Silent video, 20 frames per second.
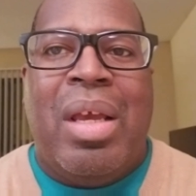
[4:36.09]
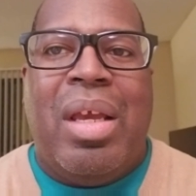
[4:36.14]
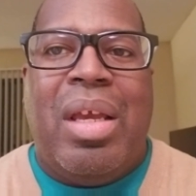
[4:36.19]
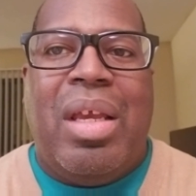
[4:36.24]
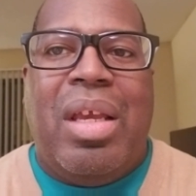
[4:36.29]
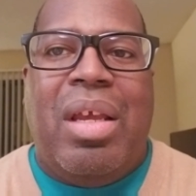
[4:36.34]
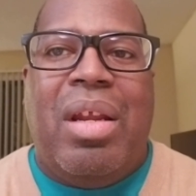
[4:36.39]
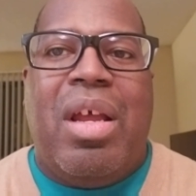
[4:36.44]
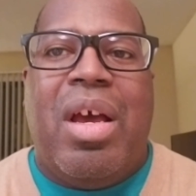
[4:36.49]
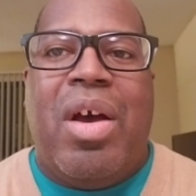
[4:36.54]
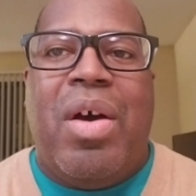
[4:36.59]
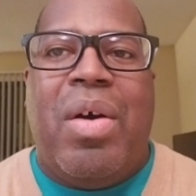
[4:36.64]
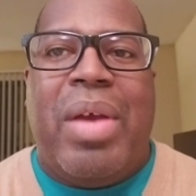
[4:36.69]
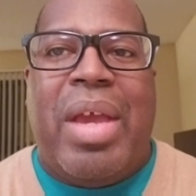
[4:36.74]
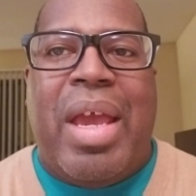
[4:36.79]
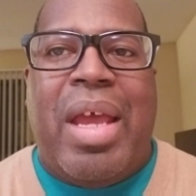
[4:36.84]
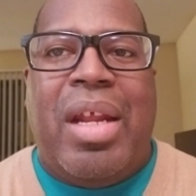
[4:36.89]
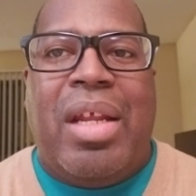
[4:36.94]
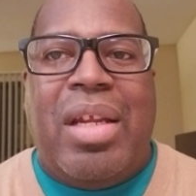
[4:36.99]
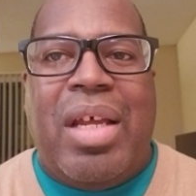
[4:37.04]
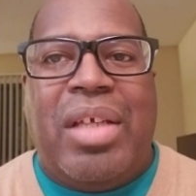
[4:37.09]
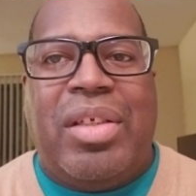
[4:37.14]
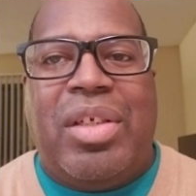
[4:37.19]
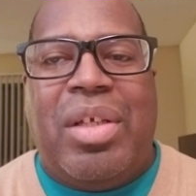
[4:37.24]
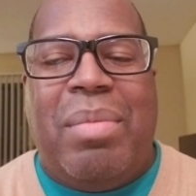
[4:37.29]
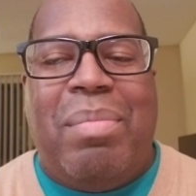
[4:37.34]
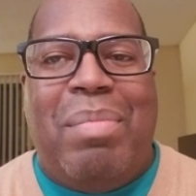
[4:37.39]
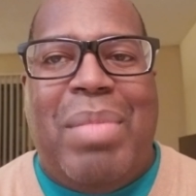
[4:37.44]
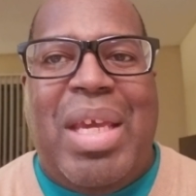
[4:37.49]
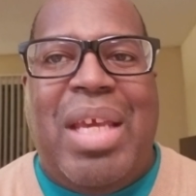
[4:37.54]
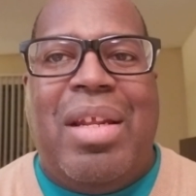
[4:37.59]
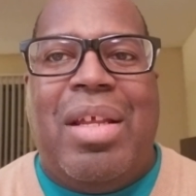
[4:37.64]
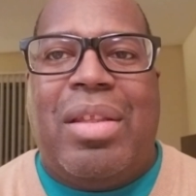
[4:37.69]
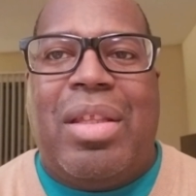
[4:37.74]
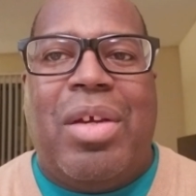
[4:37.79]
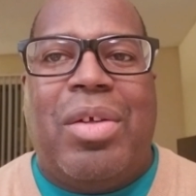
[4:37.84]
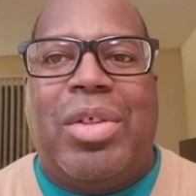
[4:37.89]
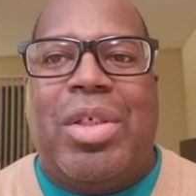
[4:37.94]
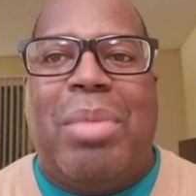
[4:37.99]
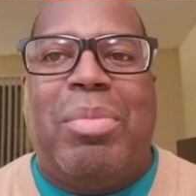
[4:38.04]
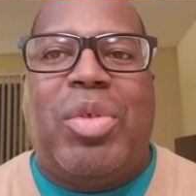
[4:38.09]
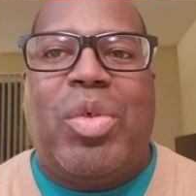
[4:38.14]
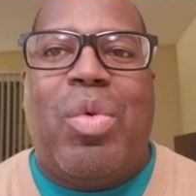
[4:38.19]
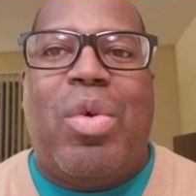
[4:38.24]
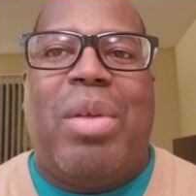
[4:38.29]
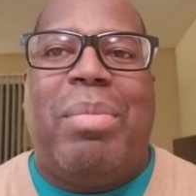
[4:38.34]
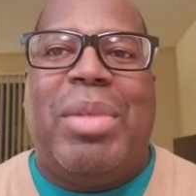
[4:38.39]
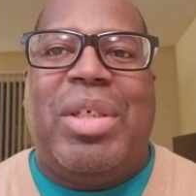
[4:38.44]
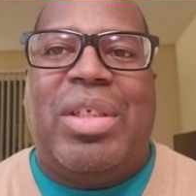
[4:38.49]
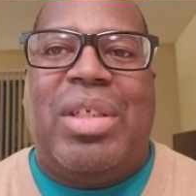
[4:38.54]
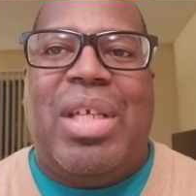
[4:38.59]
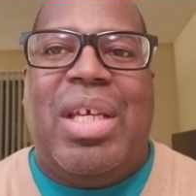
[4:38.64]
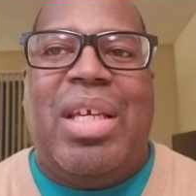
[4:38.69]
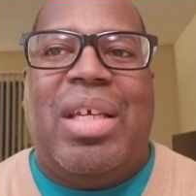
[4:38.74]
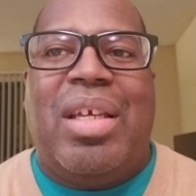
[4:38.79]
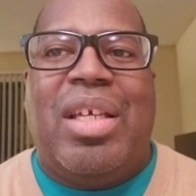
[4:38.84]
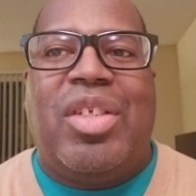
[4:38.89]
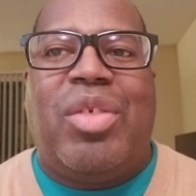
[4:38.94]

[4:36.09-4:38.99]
You know, and it doesn't mean that there's some sort of mystique.